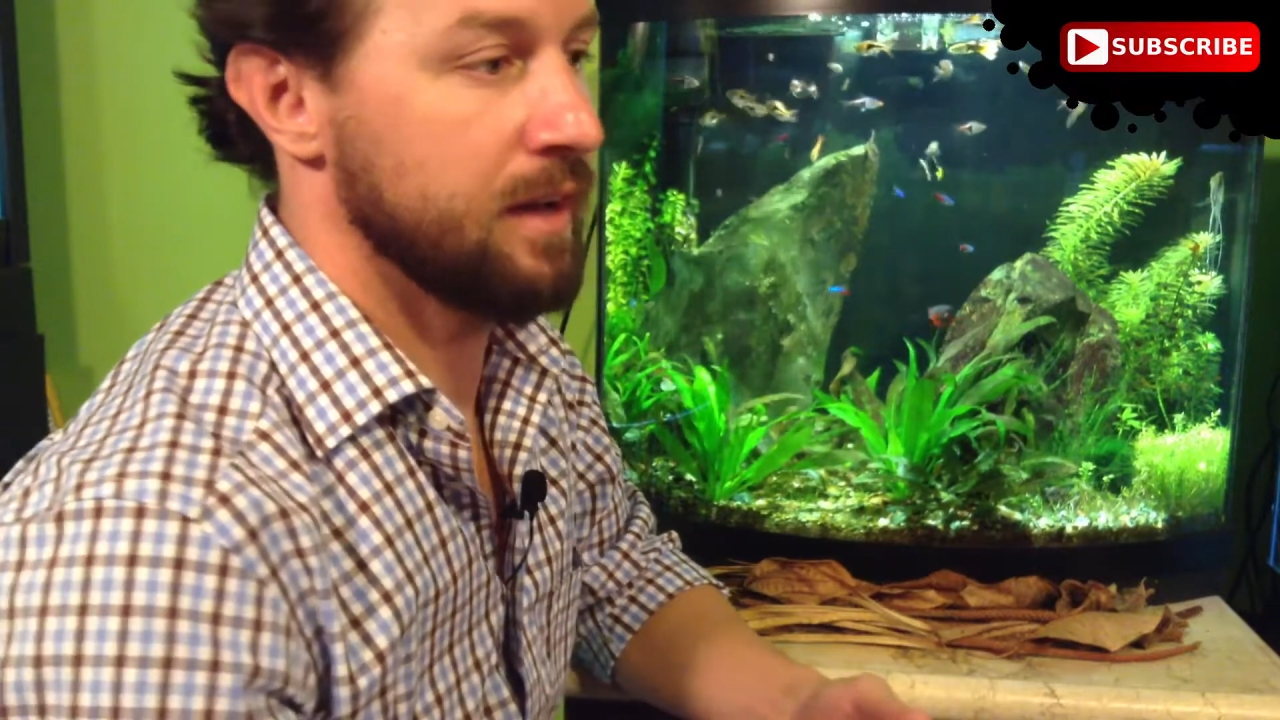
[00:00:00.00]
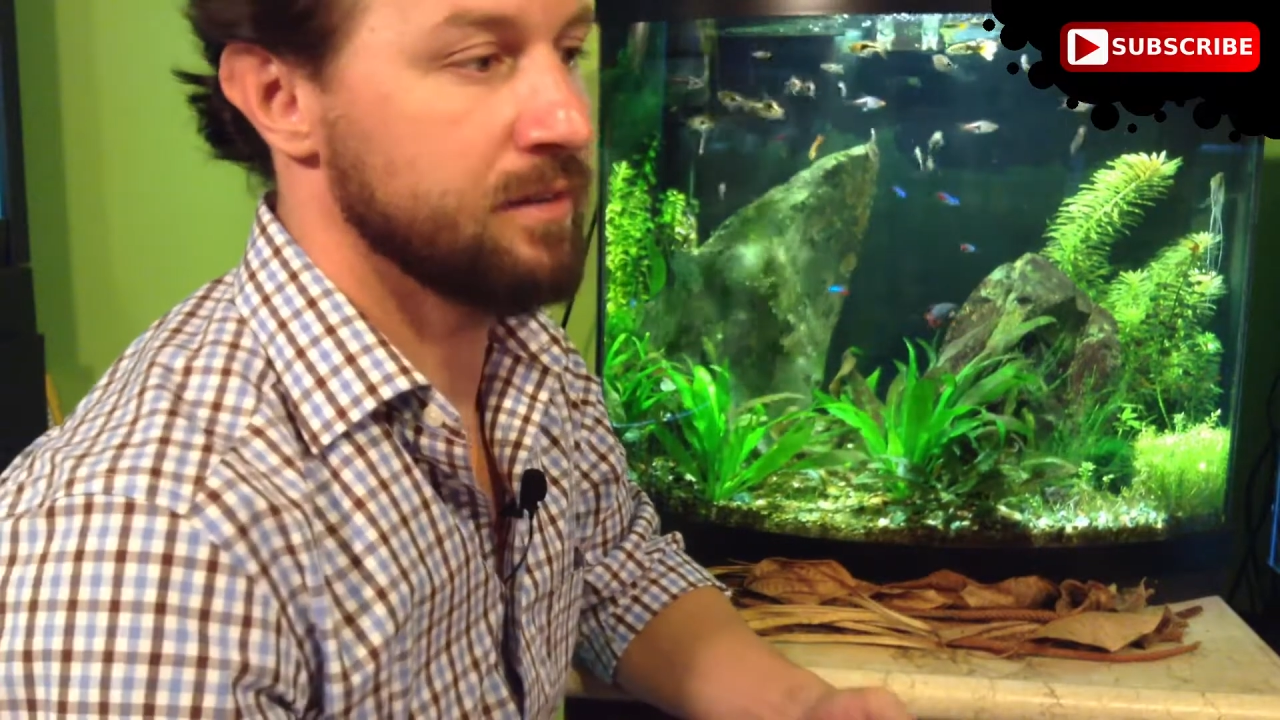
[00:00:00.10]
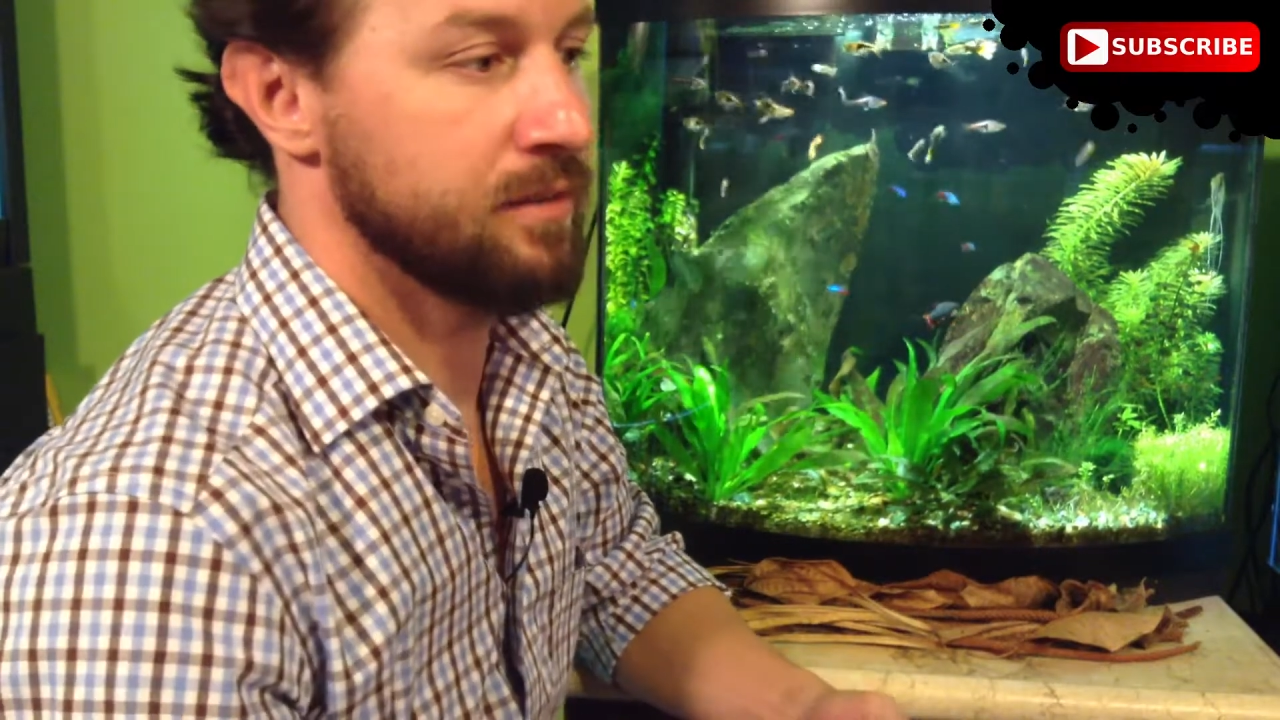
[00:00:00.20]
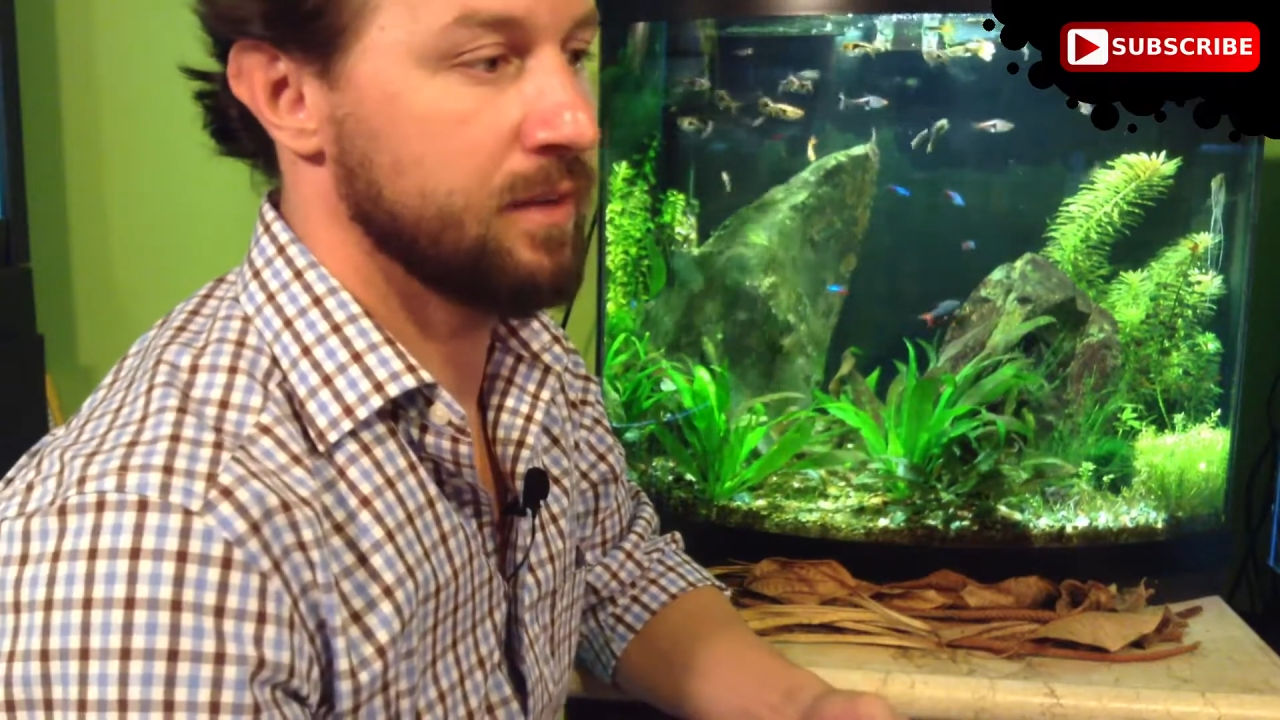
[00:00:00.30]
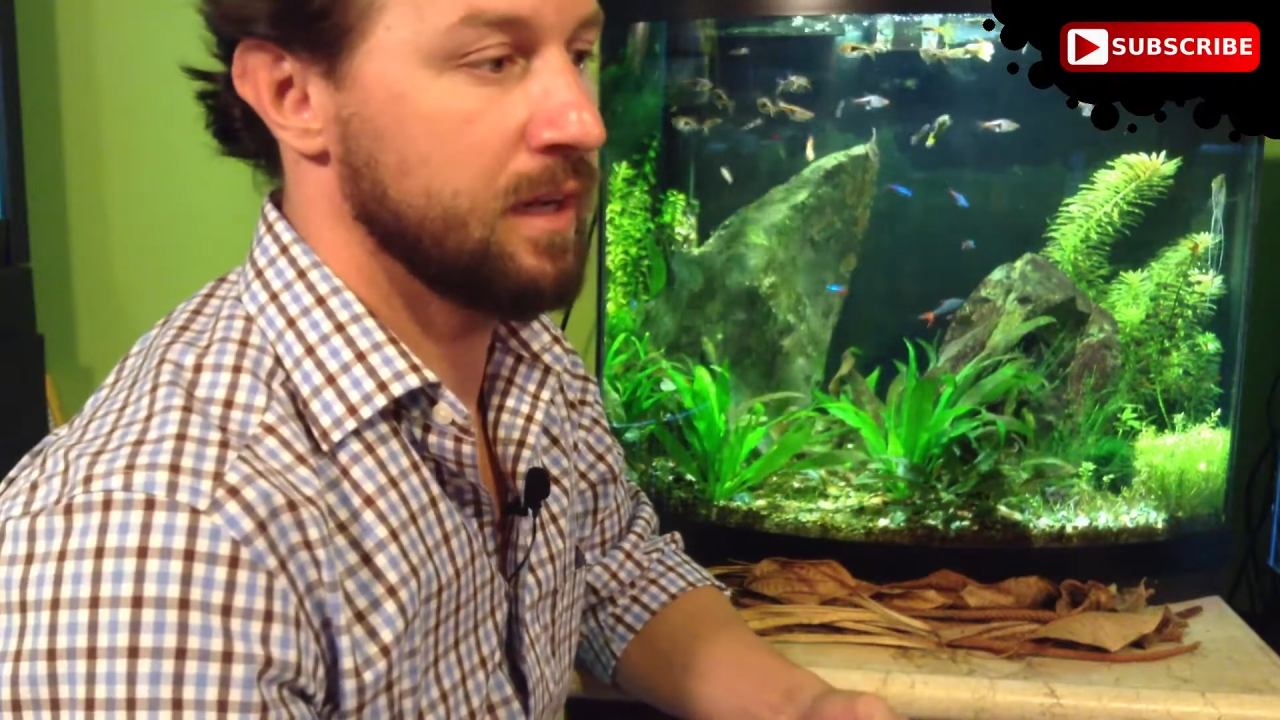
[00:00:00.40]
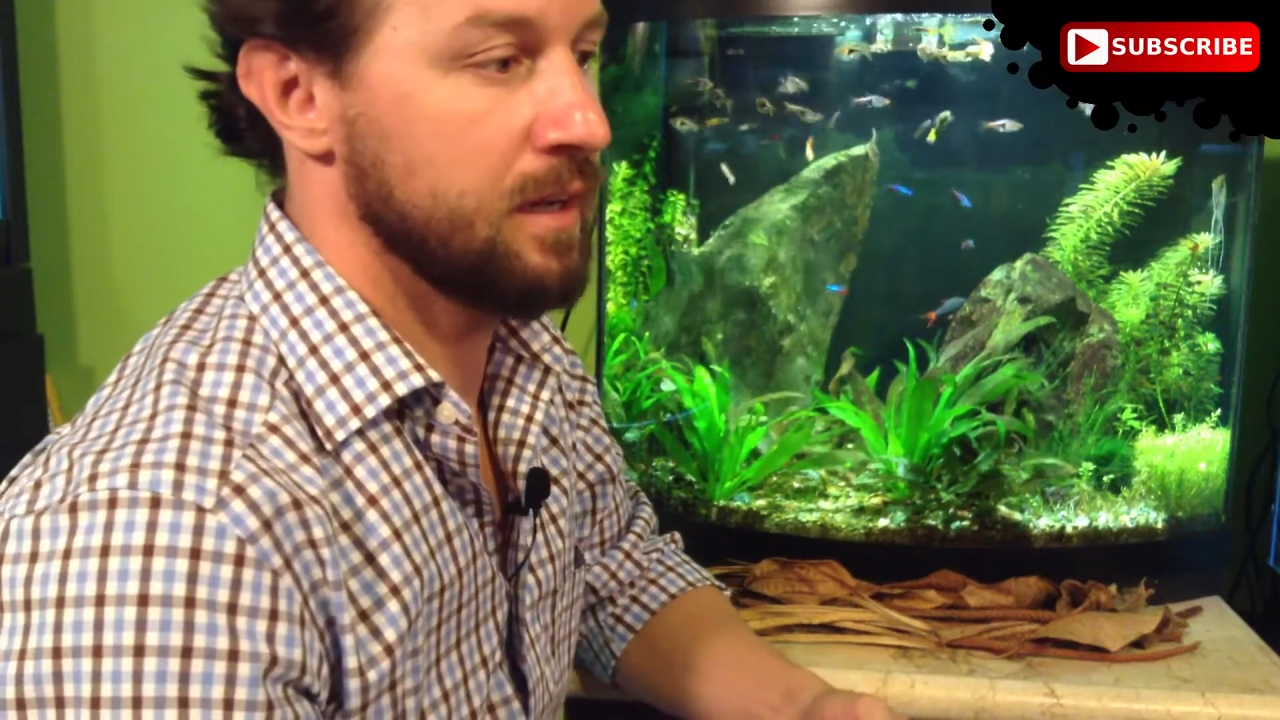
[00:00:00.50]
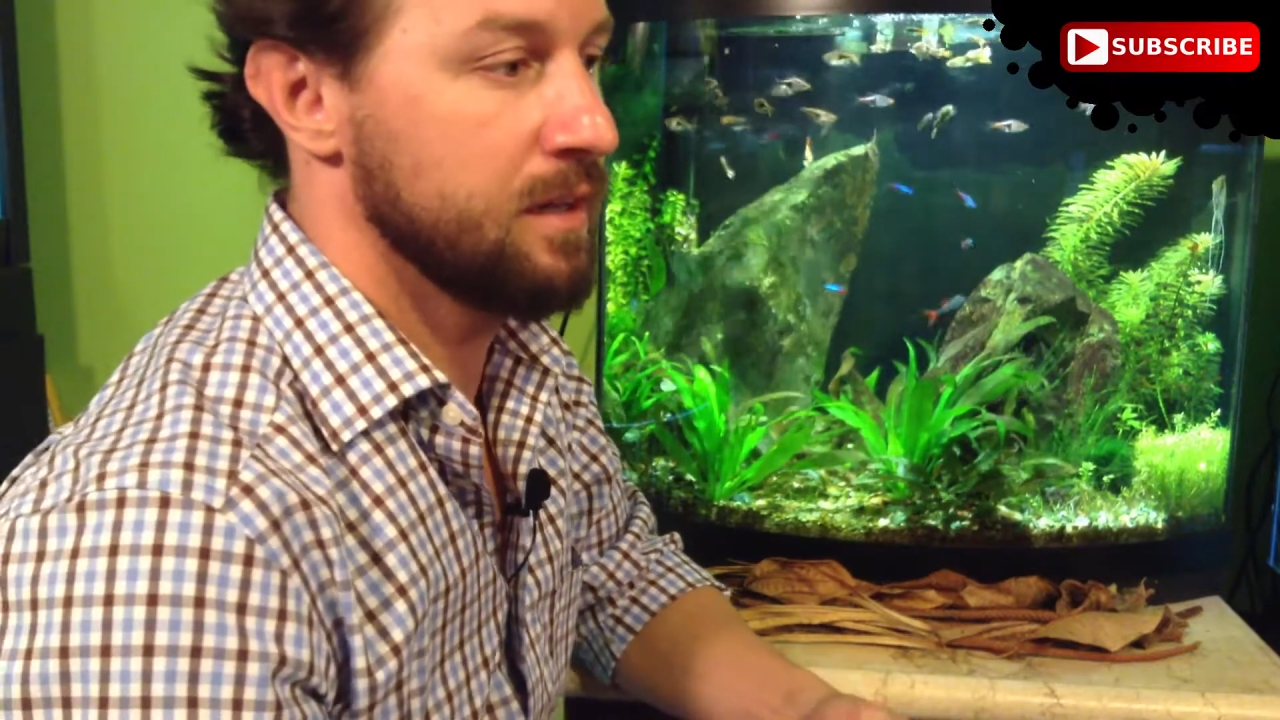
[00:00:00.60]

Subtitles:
of